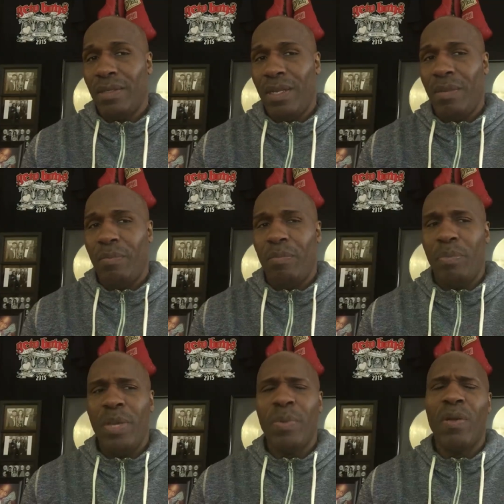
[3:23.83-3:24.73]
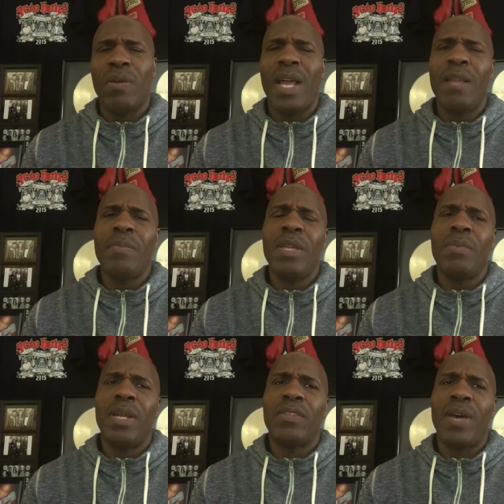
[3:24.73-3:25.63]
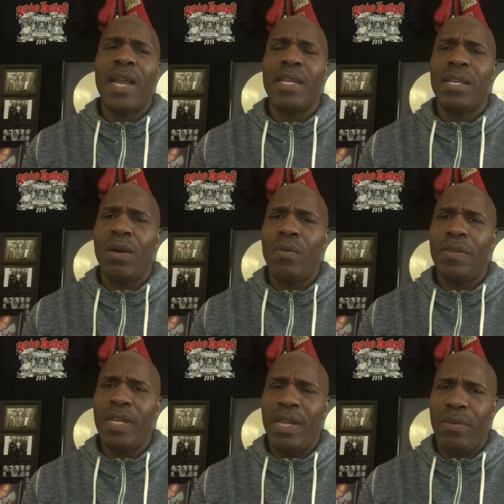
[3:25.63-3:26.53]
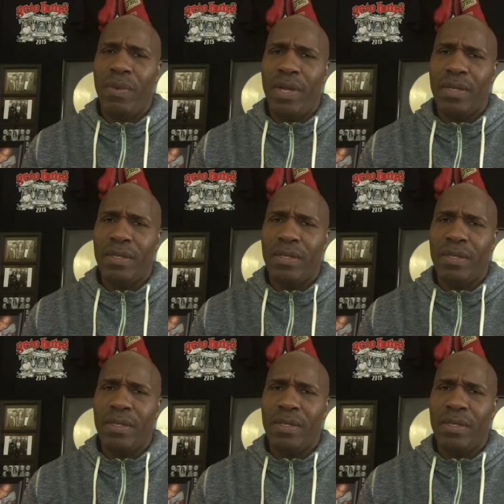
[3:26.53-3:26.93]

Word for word: And people don't like people that try to get over anyway.